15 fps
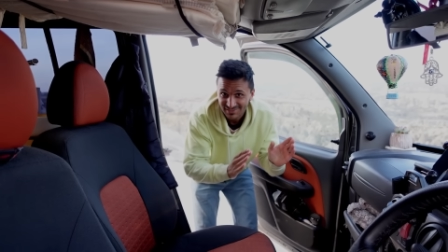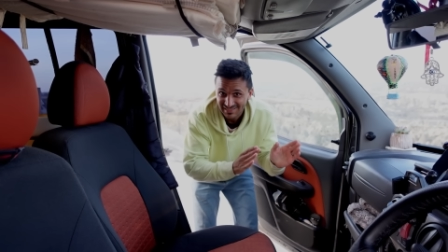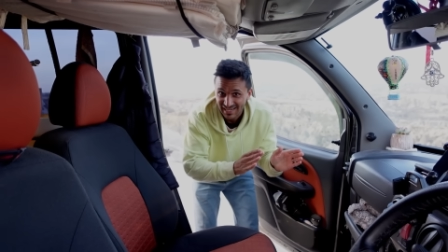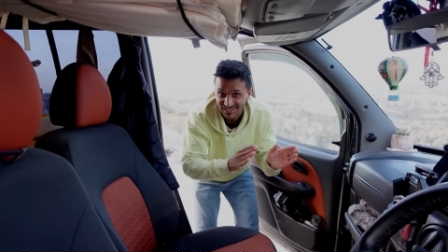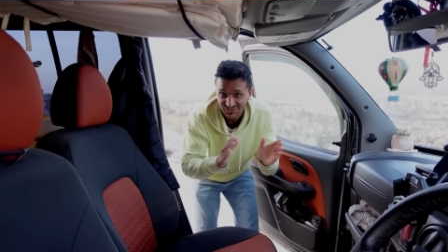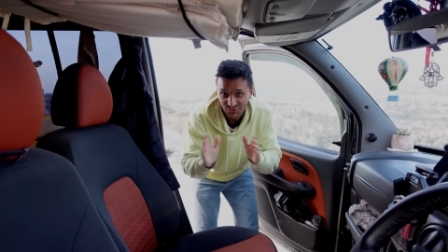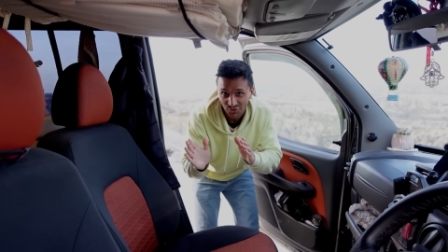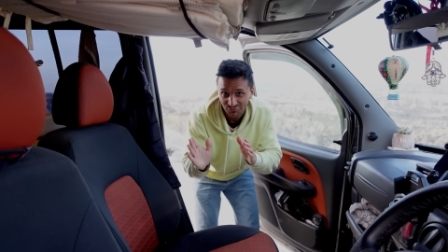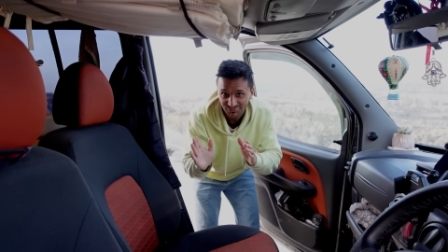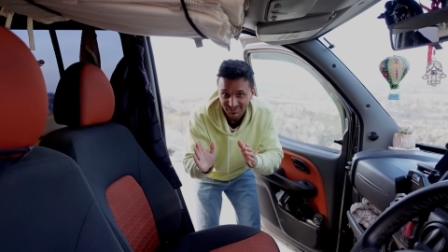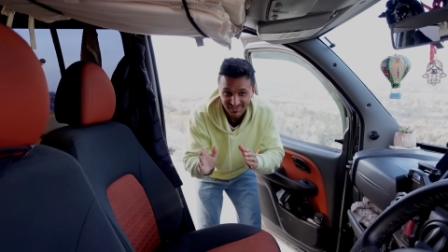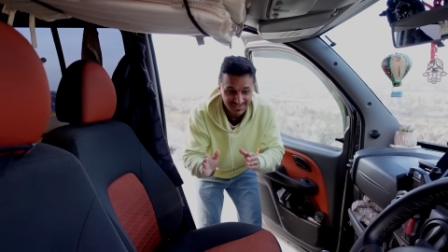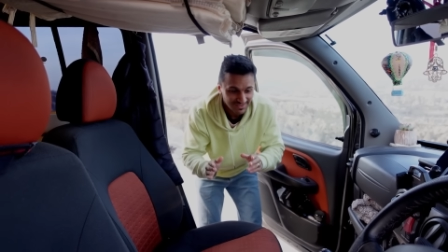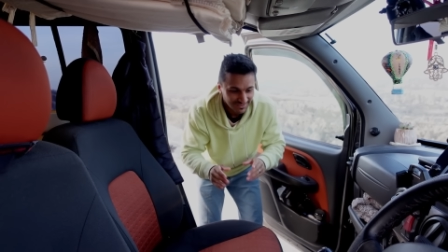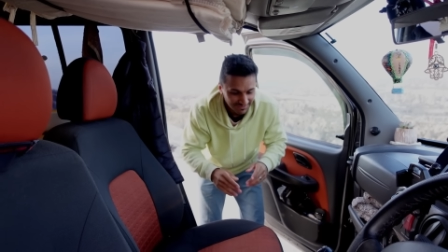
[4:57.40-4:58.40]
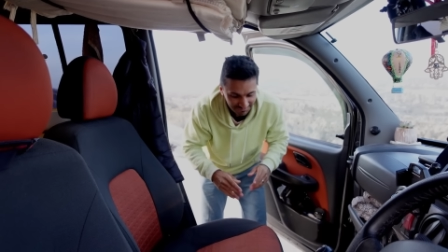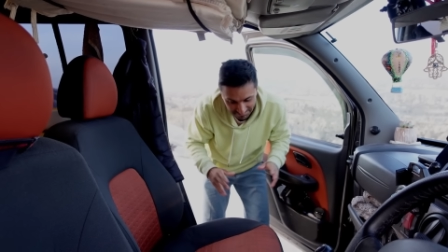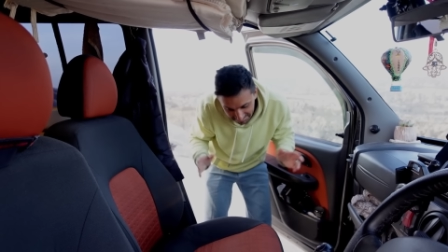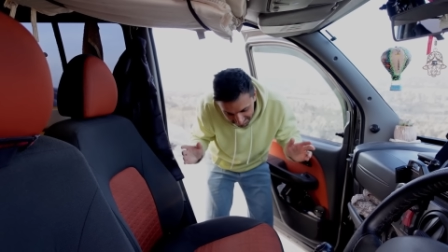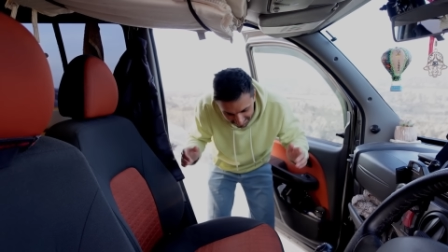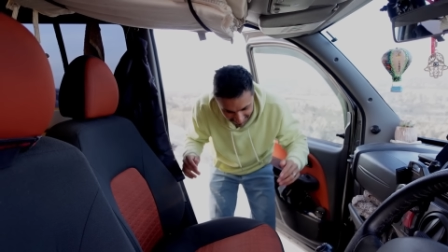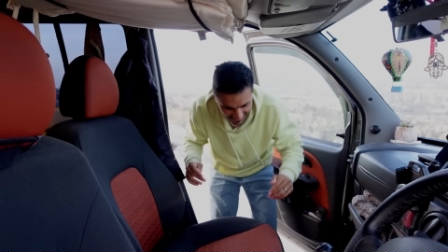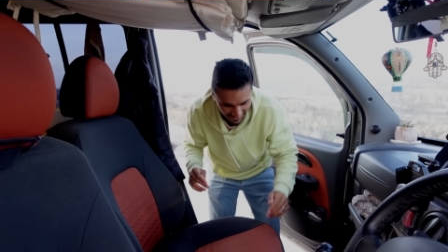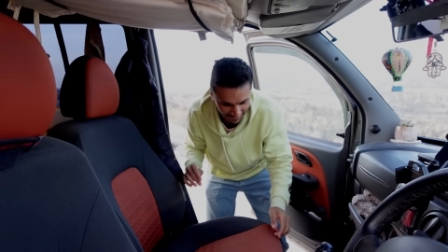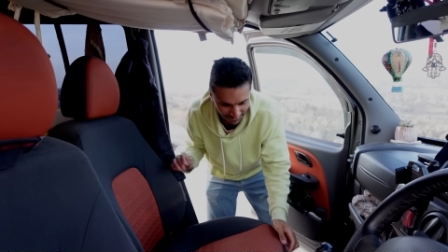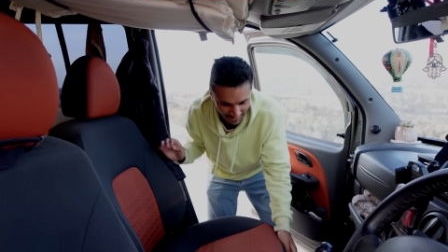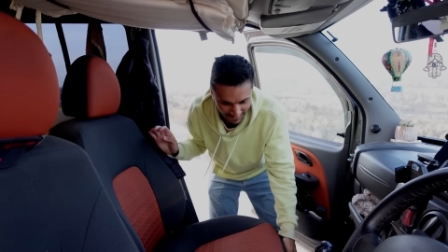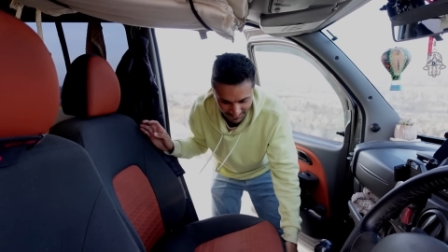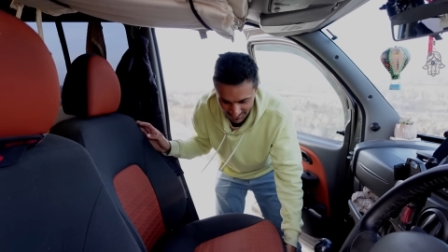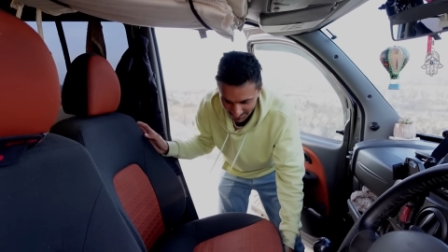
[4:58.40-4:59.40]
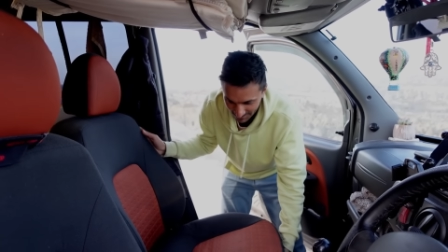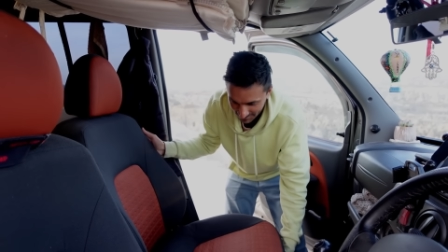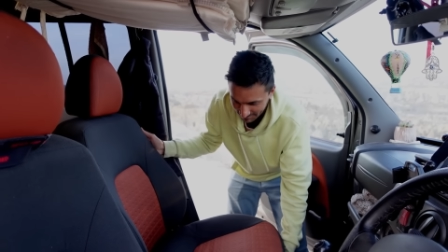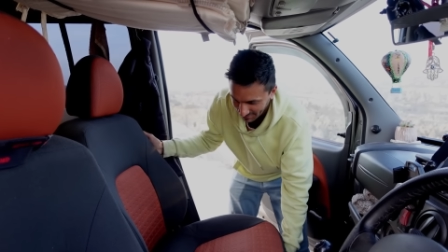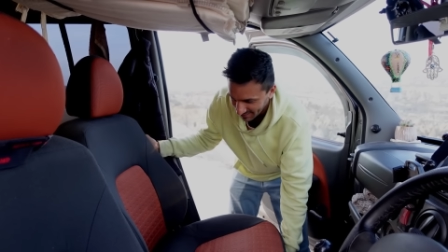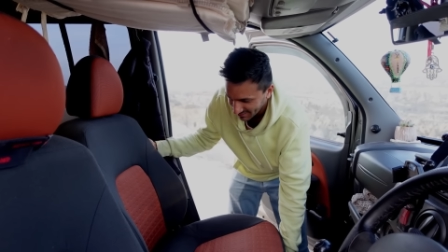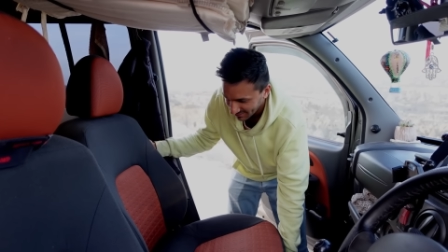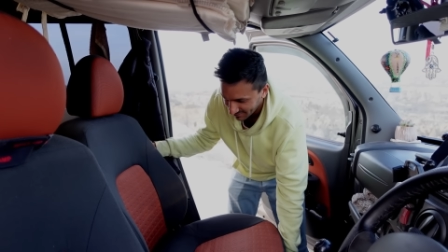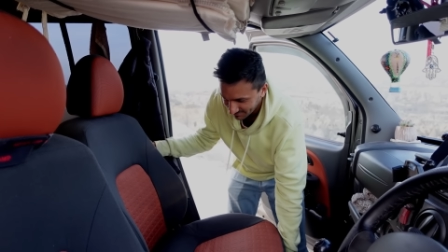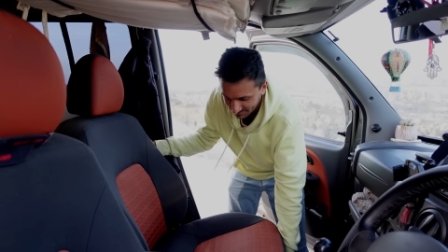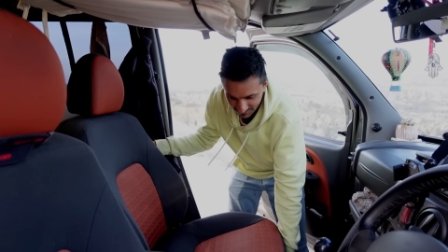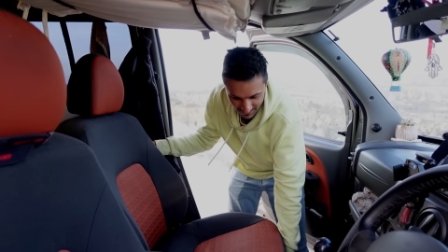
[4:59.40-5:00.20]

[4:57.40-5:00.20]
slash office, whatever you want to make it.